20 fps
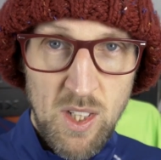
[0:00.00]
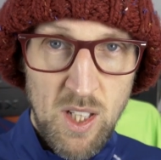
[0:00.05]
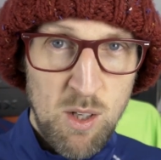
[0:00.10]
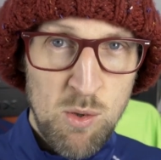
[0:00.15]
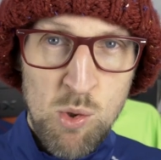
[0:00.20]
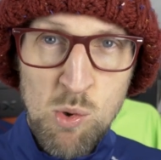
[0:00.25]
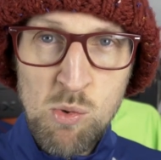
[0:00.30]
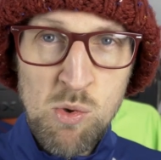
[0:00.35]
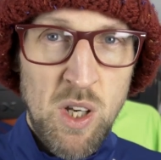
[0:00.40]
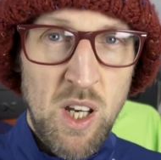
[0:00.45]
It
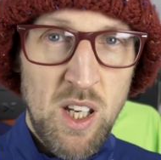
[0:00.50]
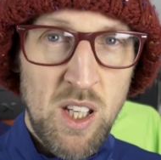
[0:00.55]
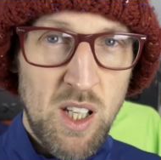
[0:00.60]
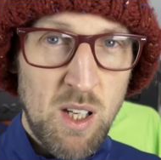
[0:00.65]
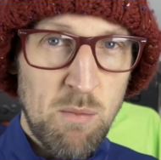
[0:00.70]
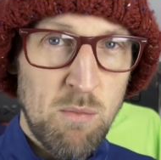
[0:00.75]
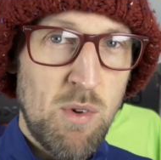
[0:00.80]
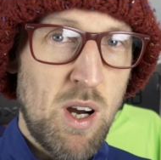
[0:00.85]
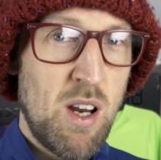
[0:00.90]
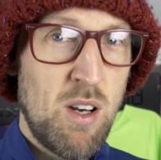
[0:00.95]
was all geared
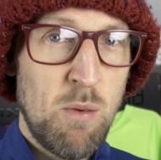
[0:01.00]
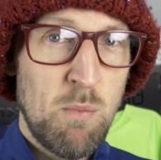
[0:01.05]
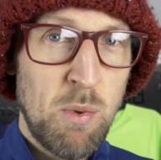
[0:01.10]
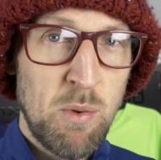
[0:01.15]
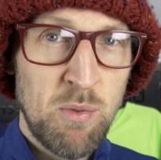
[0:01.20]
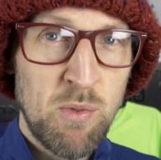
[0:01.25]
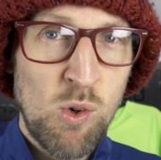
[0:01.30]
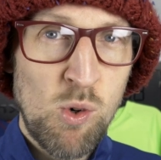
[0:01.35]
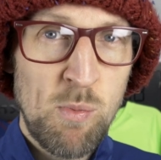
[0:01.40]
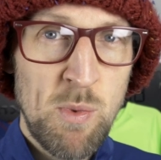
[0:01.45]
up around a
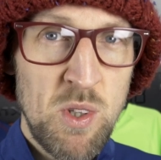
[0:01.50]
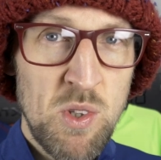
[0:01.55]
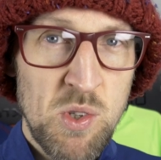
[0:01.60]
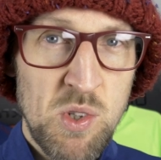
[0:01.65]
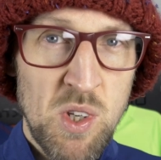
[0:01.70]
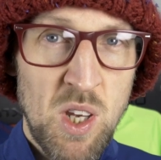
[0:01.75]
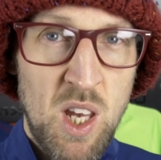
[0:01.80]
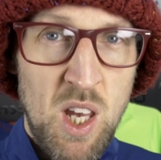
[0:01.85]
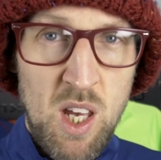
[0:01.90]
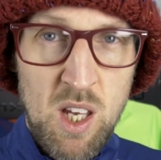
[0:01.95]

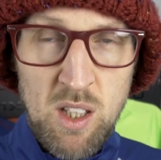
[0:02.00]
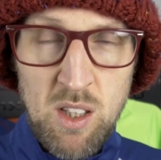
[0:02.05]
performance.